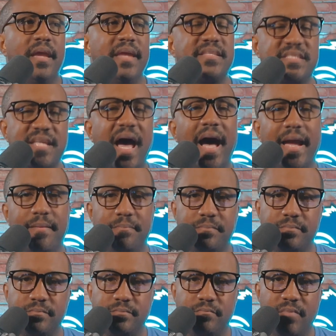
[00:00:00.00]
It's time.
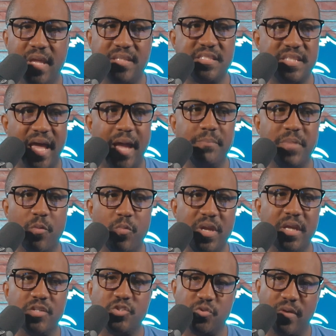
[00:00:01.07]
It's time that
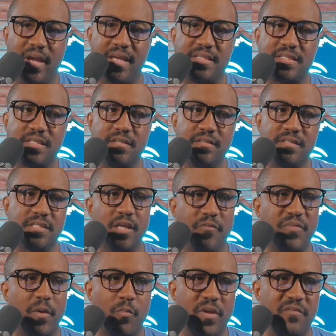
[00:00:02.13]
we address
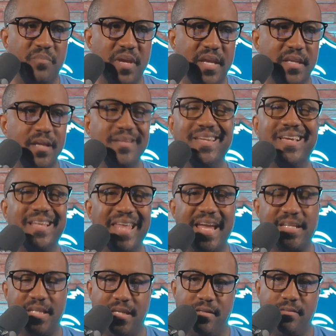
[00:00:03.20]
stuff that we've been
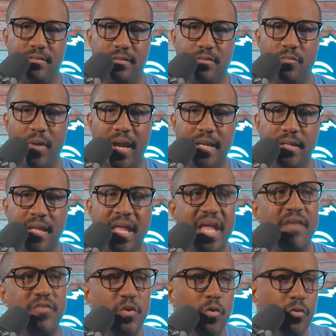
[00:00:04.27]
neglecting, right?
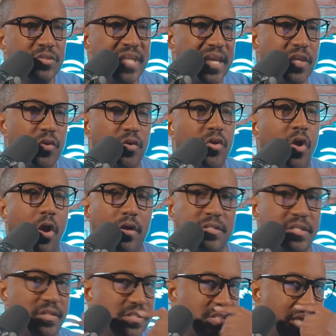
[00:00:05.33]
If you don't take your car
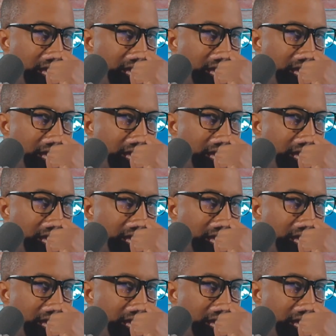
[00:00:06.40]
to the